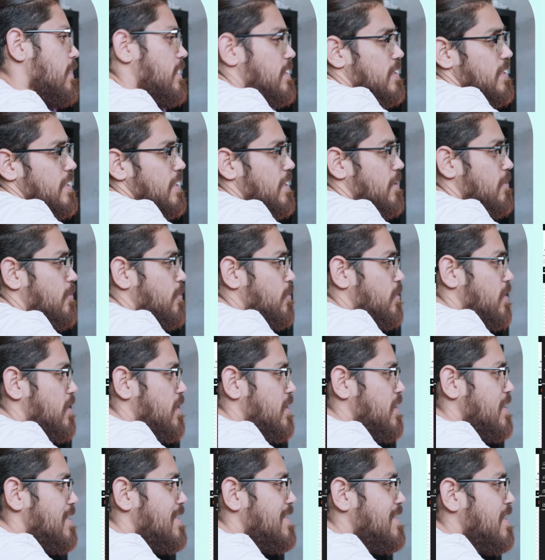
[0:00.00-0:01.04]

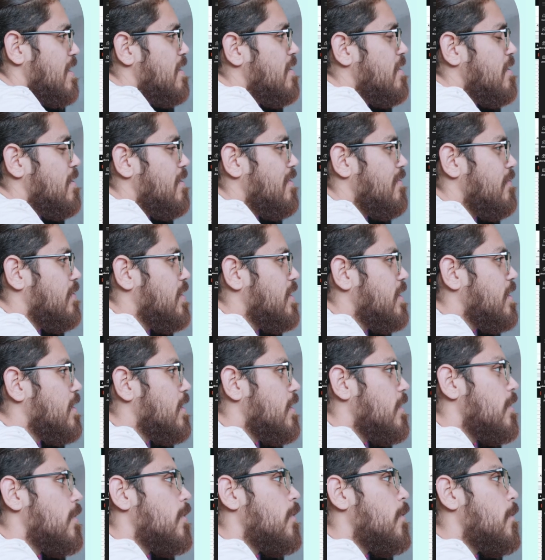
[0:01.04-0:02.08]
Antione's
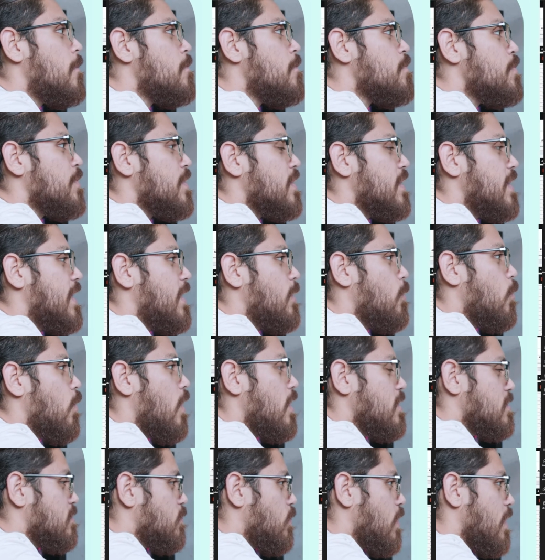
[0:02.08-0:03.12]
video that I
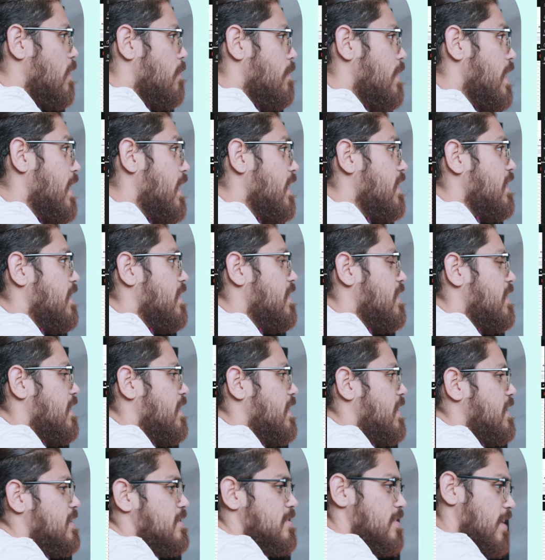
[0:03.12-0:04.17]
watched a while back, and
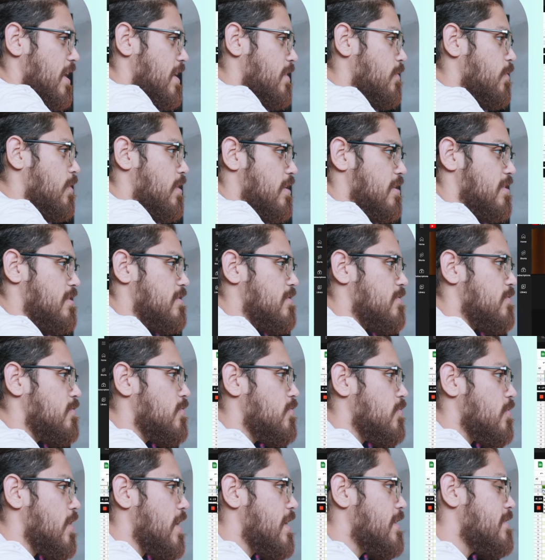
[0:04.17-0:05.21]
I just kind of wanted to
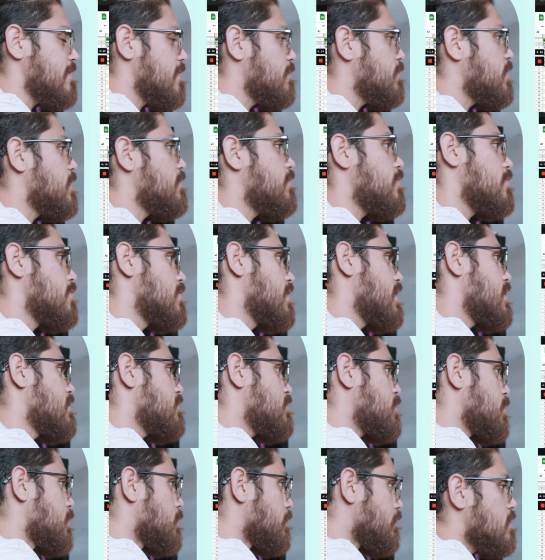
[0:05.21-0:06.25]
create something for you guys
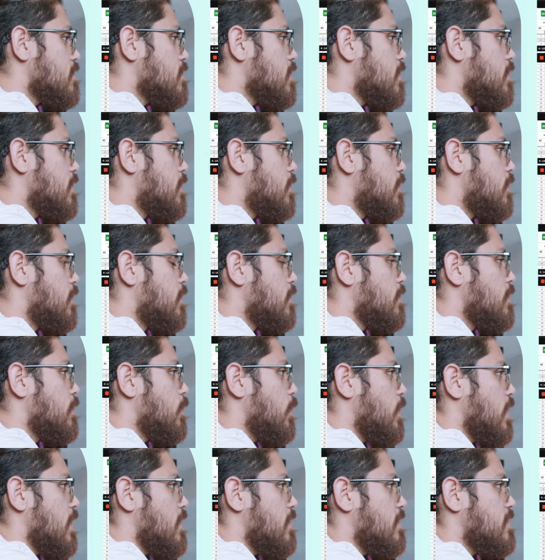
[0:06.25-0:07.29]
too. So the
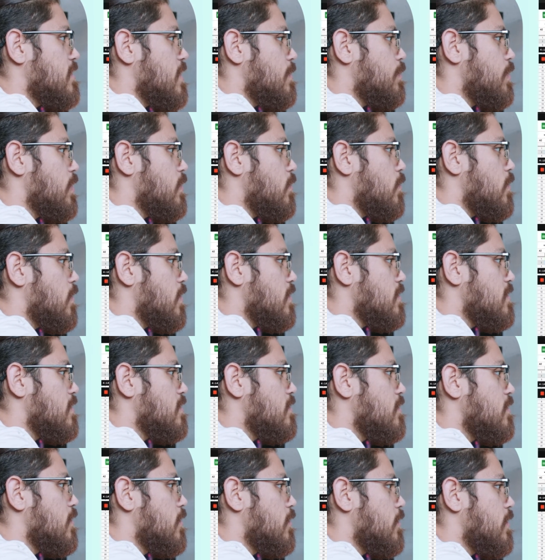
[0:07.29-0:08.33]
way the template works is
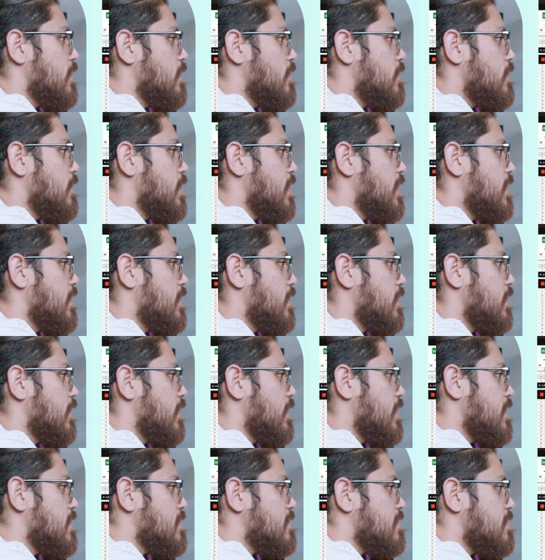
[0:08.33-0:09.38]
you go here in the
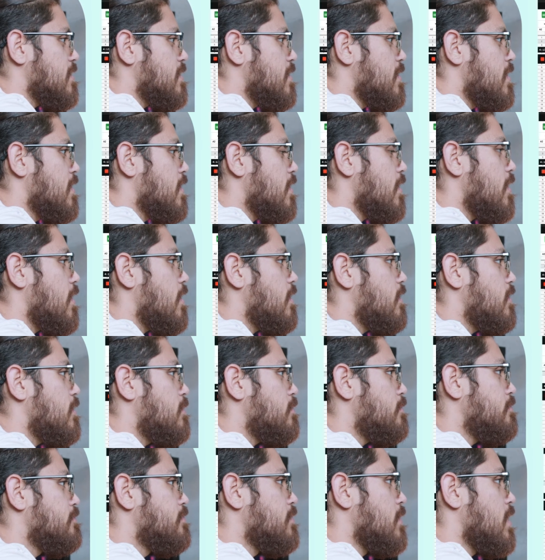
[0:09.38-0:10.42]
list
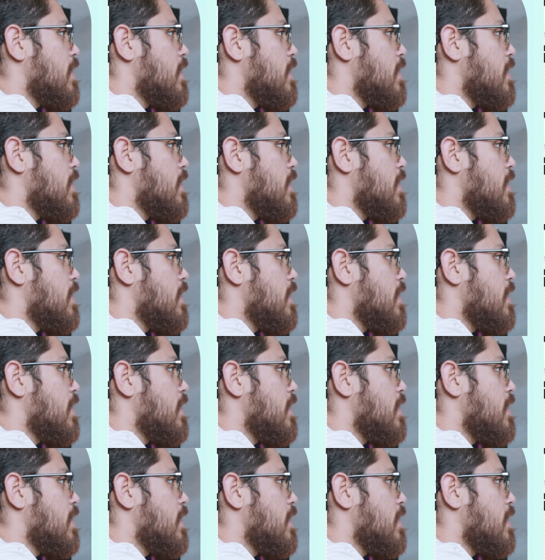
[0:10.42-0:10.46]
column,